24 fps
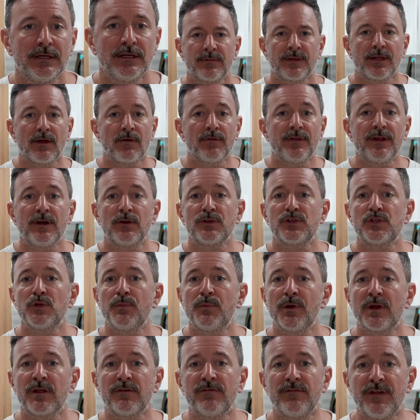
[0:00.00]
Now, they are
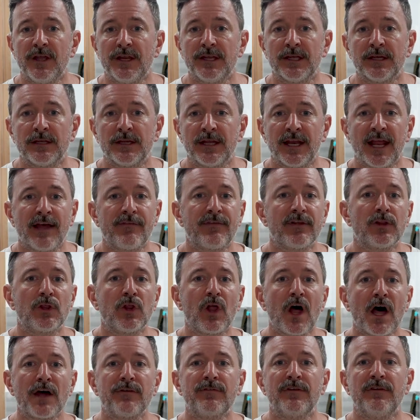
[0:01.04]
super convenient and have a
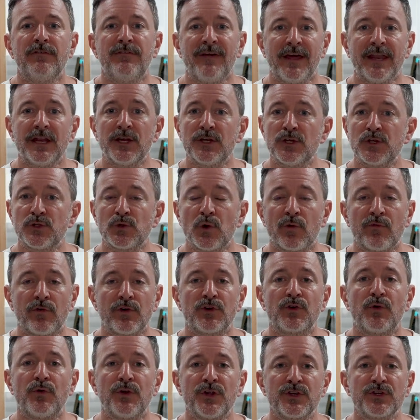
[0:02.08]
lot of advantages over
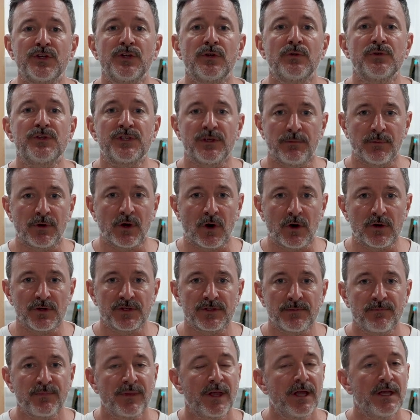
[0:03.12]
traditional SIM
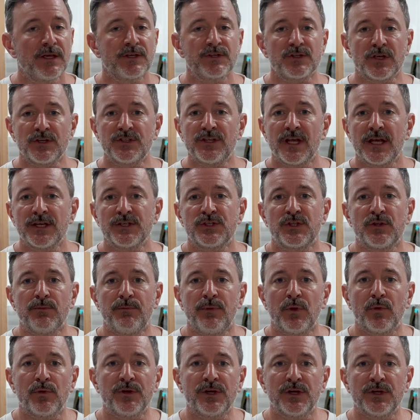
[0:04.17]
cards, such as the
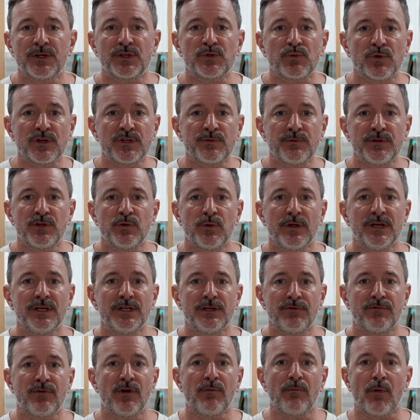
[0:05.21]
ability to switch between
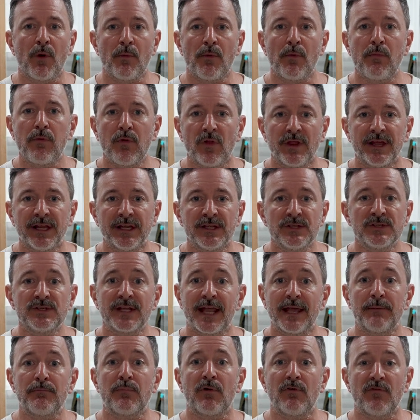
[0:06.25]
different mobile plans
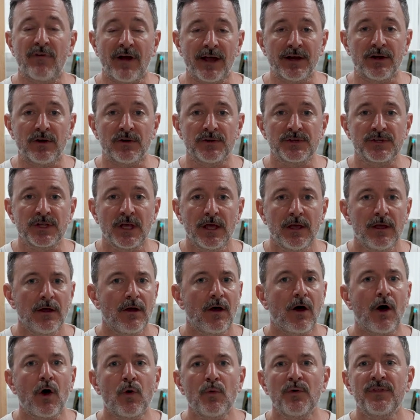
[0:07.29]
and providers,
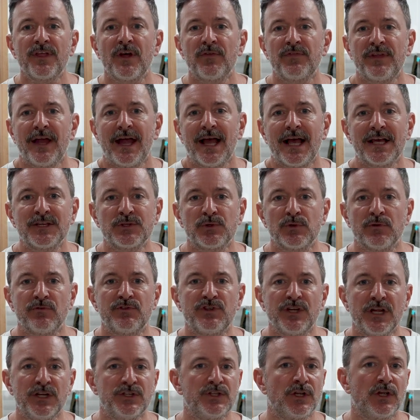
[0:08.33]
all without the hassle of
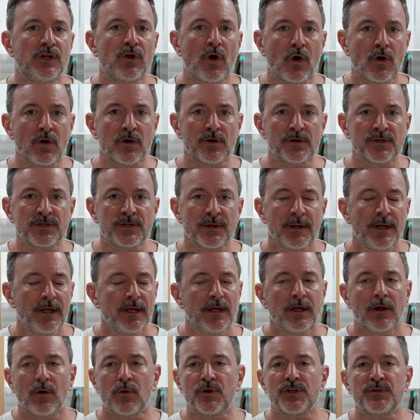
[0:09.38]
changing cards
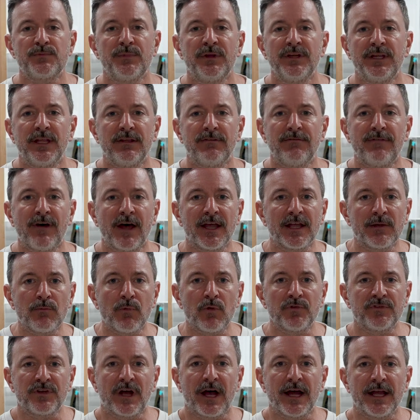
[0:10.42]
or spending
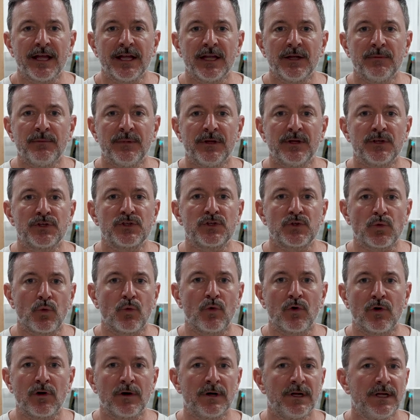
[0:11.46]
valuable time in a
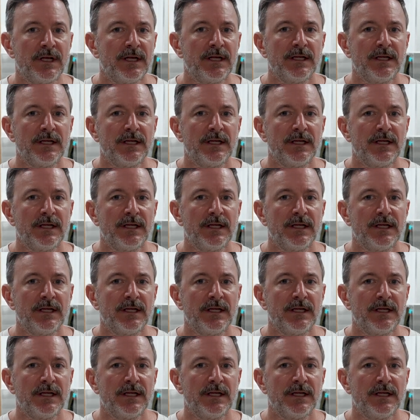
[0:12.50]
store